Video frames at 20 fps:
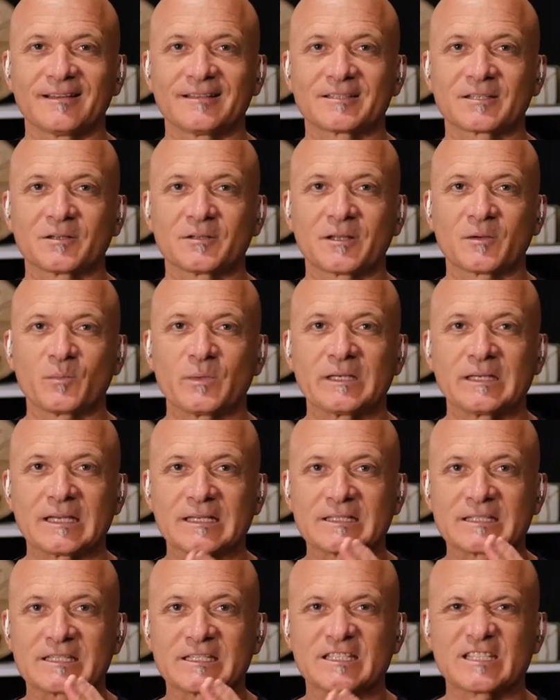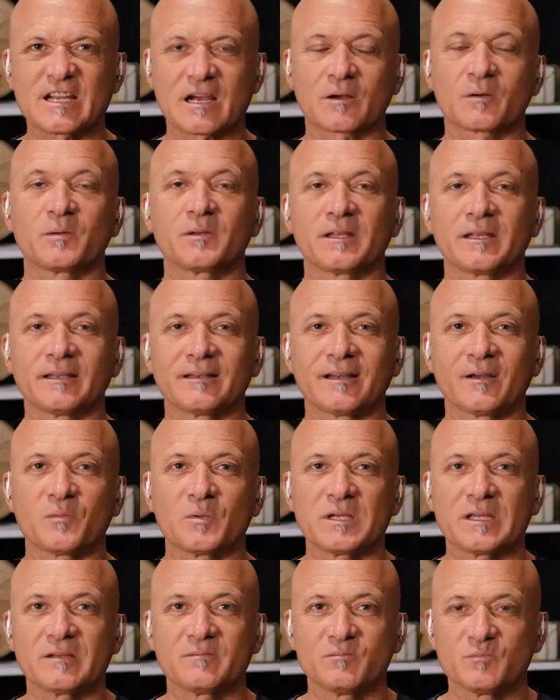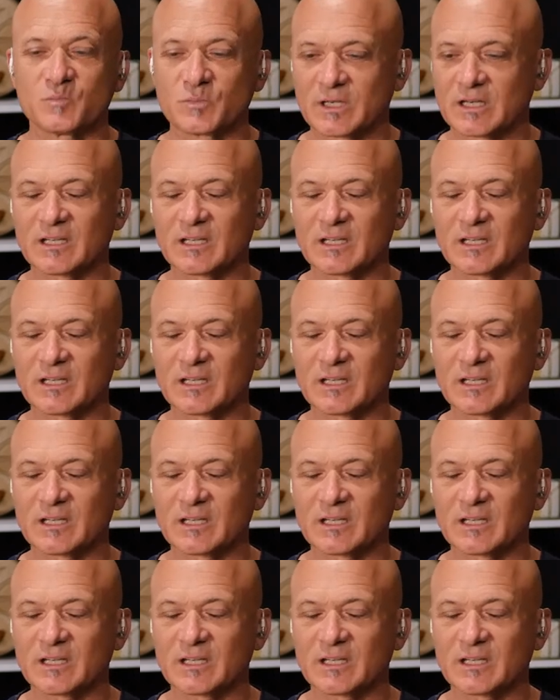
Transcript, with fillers: and so then we get stuck with it and we